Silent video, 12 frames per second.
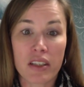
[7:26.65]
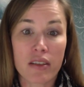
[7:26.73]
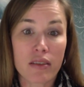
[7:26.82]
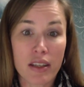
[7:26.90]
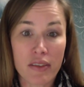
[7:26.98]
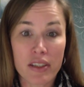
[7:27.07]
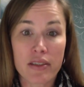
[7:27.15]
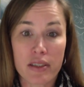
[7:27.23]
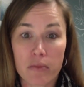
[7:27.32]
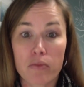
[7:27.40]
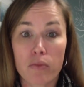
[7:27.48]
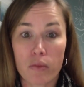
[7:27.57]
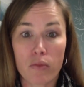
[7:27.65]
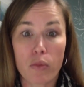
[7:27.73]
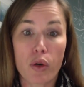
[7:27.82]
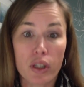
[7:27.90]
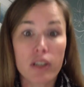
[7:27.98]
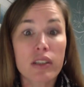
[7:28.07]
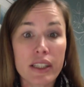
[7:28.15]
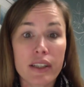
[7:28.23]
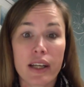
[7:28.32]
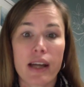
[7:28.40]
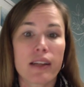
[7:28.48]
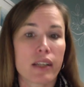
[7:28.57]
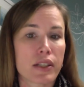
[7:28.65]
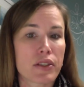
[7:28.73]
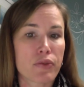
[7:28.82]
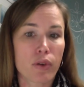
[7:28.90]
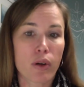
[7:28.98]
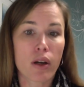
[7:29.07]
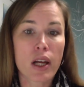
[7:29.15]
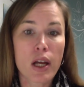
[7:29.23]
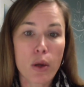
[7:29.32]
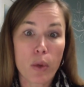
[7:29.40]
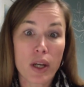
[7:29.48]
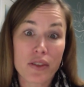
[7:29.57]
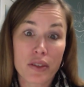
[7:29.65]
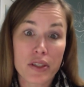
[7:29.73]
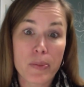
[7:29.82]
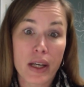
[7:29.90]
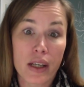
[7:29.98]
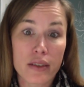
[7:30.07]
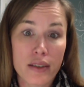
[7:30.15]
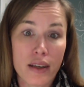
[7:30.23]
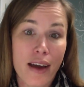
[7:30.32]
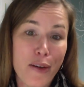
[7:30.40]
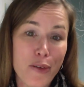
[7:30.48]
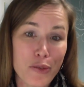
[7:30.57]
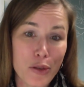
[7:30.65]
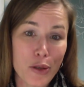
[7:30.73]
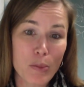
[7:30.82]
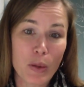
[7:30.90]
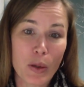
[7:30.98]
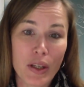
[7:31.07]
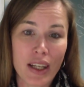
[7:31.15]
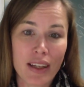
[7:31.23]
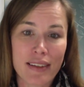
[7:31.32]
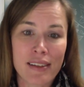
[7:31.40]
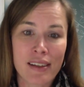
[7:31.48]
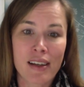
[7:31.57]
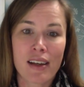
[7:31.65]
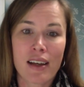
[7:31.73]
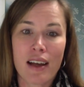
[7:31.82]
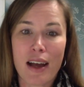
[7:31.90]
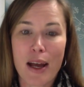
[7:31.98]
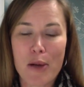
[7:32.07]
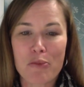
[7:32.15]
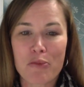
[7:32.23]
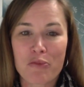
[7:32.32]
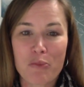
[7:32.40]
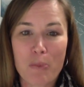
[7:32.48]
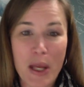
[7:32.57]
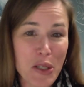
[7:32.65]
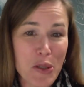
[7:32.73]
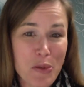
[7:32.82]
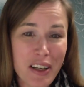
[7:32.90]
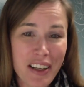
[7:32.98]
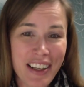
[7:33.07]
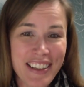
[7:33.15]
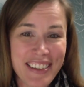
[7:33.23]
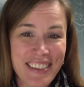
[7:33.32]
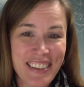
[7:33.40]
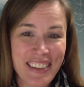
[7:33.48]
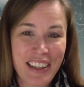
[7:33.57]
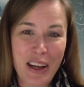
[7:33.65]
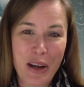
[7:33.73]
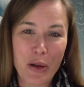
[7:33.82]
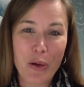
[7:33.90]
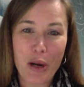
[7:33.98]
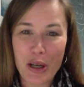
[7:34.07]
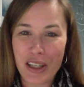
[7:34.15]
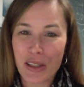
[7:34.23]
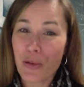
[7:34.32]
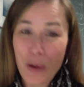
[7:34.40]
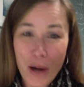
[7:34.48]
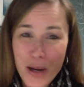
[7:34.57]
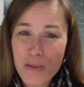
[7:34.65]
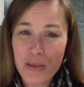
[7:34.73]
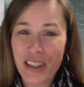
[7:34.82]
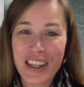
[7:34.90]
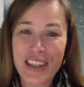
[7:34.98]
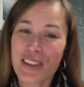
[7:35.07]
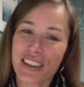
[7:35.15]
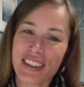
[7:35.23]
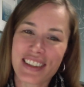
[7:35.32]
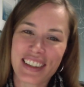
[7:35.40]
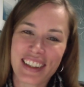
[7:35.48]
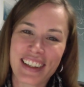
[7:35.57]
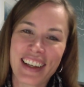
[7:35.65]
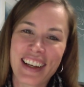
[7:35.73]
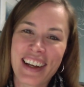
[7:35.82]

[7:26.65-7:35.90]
giving some more clear guidelines for what you expect out of your employees. Management is an incredibly interesting